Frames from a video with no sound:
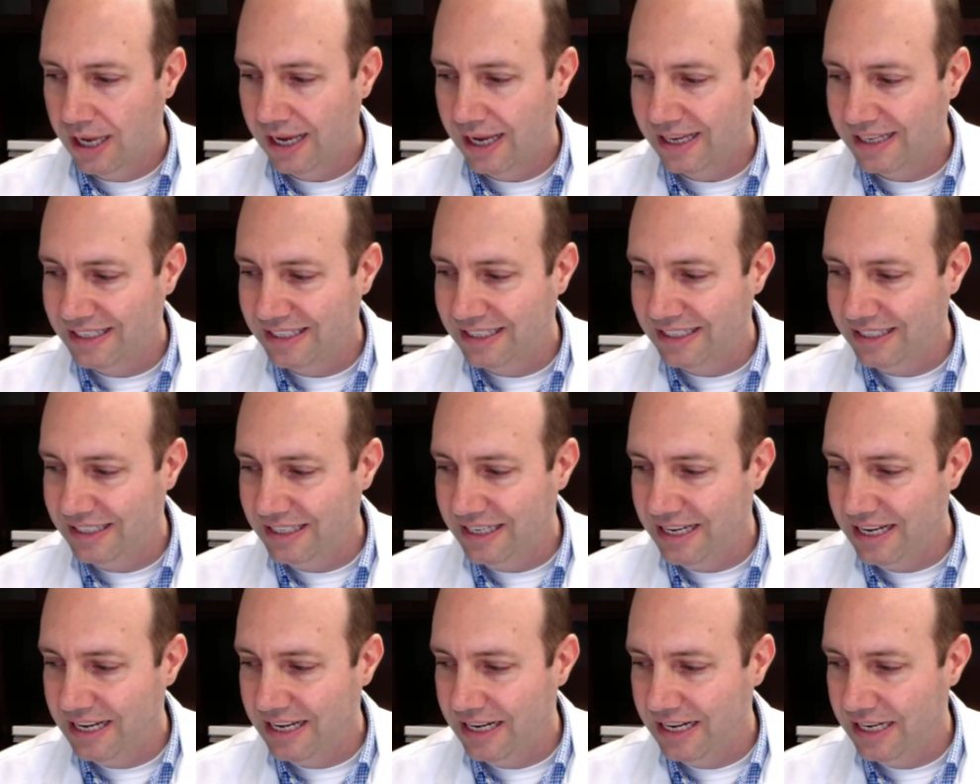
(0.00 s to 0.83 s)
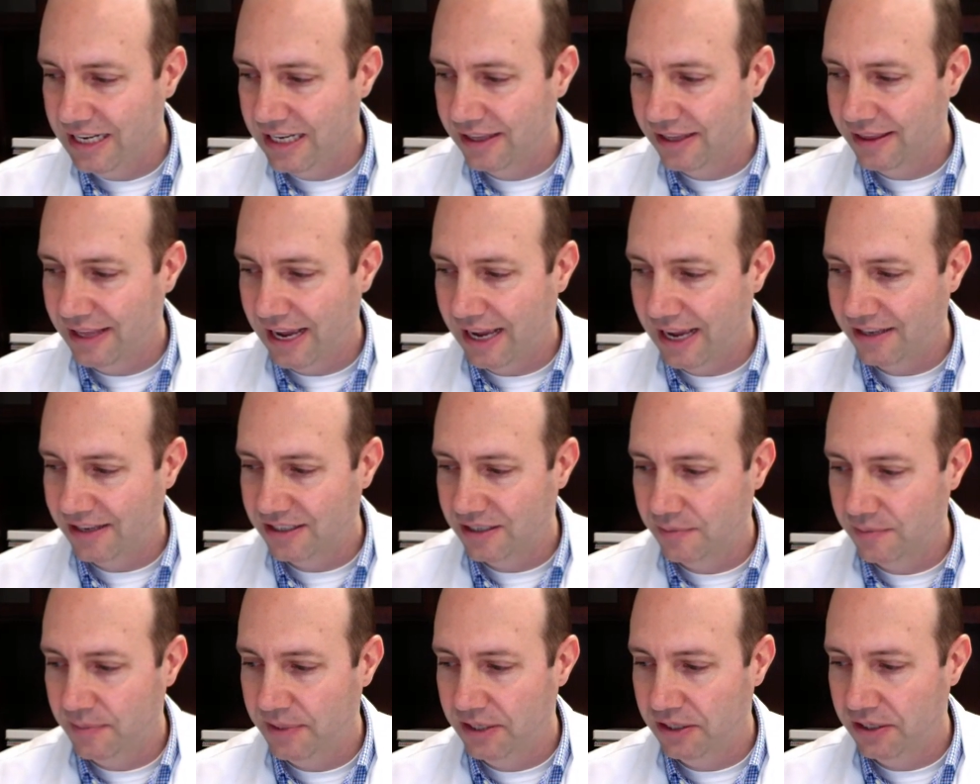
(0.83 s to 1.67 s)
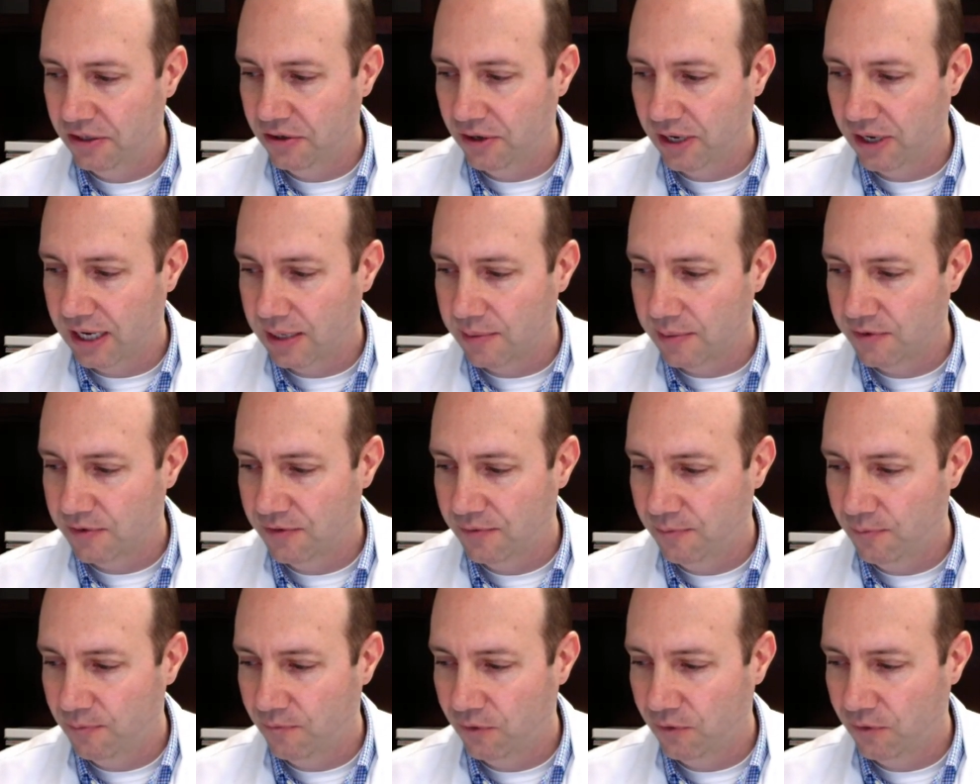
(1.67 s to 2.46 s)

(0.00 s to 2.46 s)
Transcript: exceed a thousand milligrams